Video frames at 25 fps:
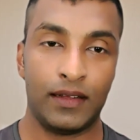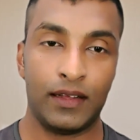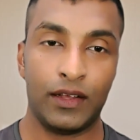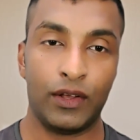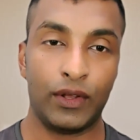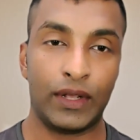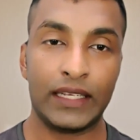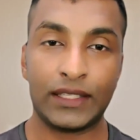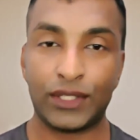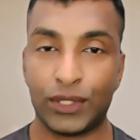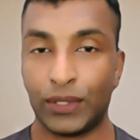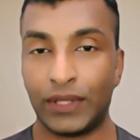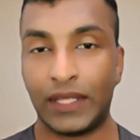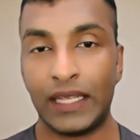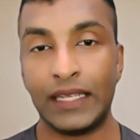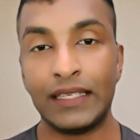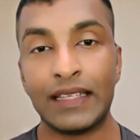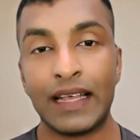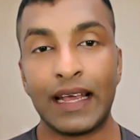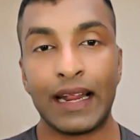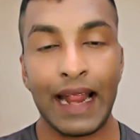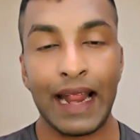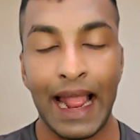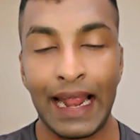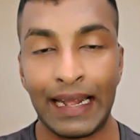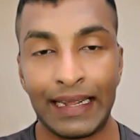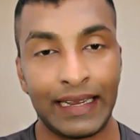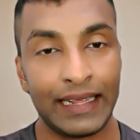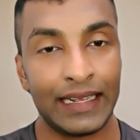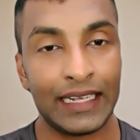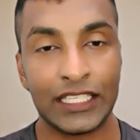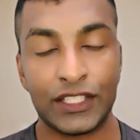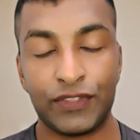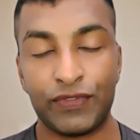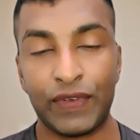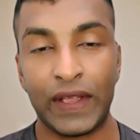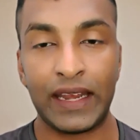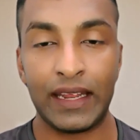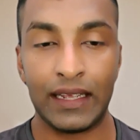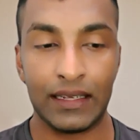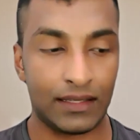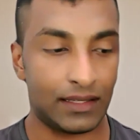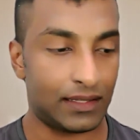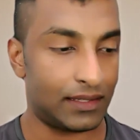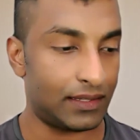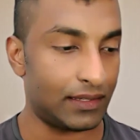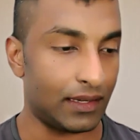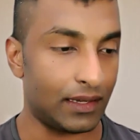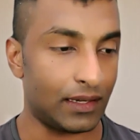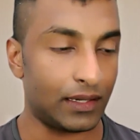Okay, so these are acting as
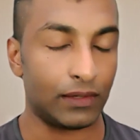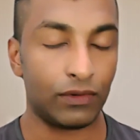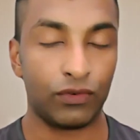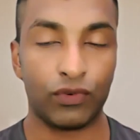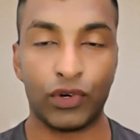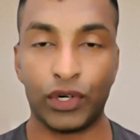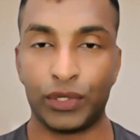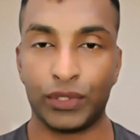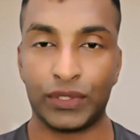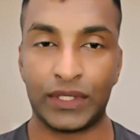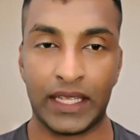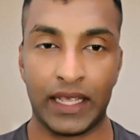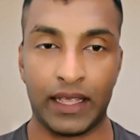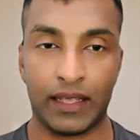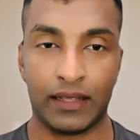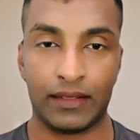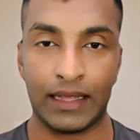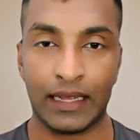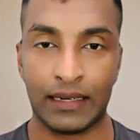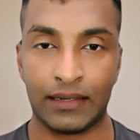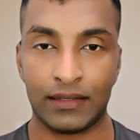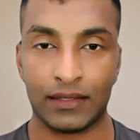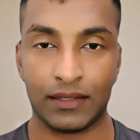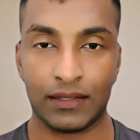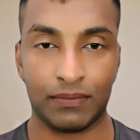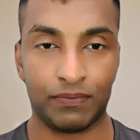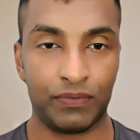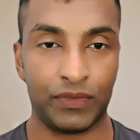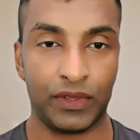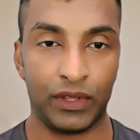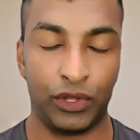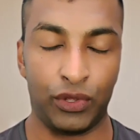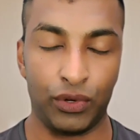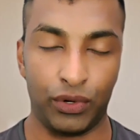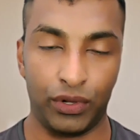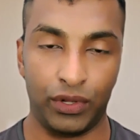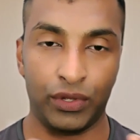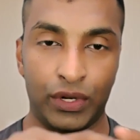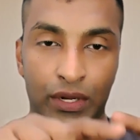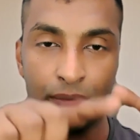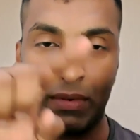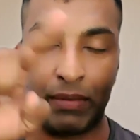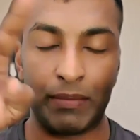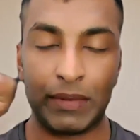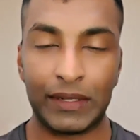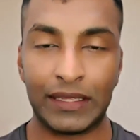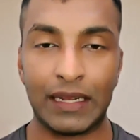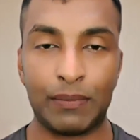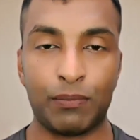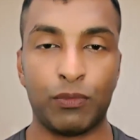various, that you
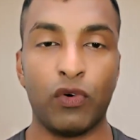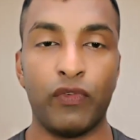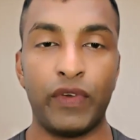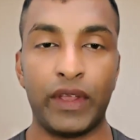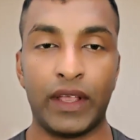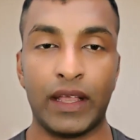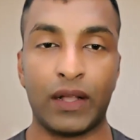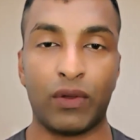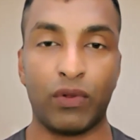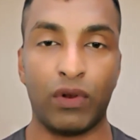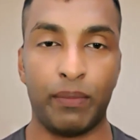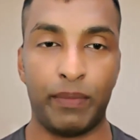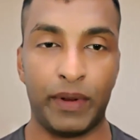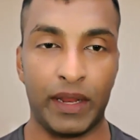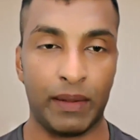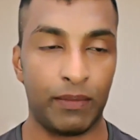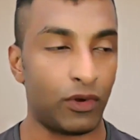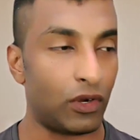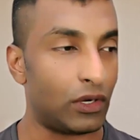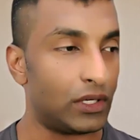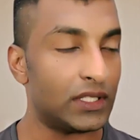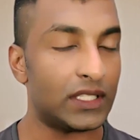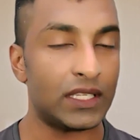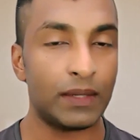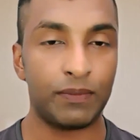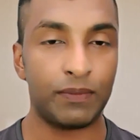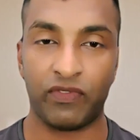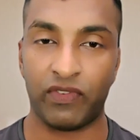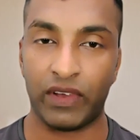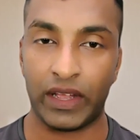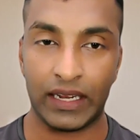remember that moving equilibrium concept,